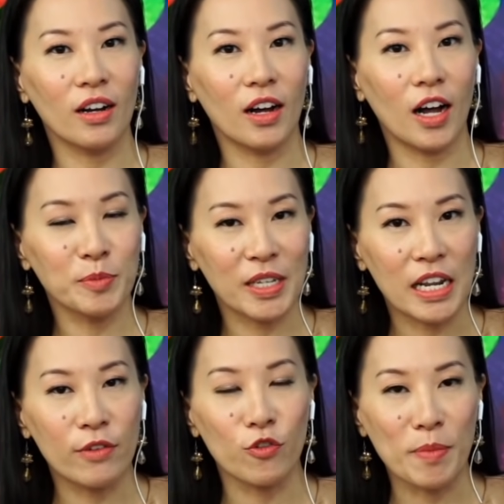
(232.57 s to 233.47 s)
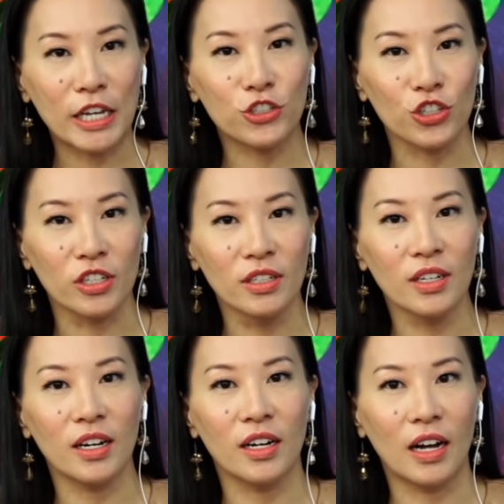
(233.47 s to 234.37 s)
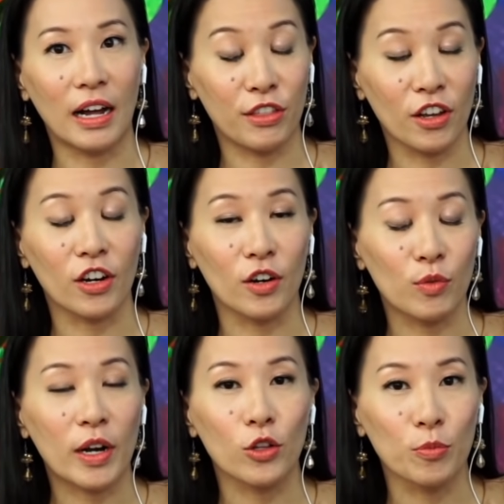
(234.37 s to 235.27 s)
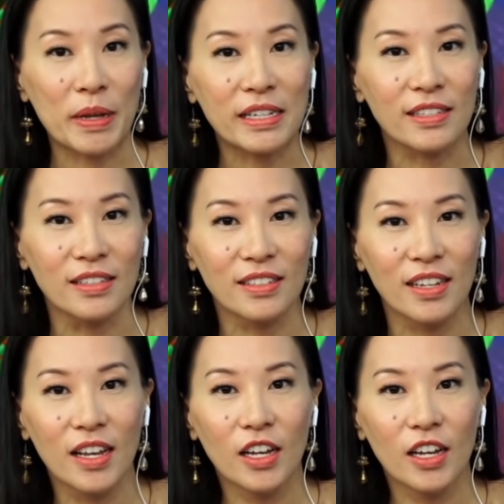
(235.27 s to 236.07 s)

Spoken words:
updated information, I think on a regular basis,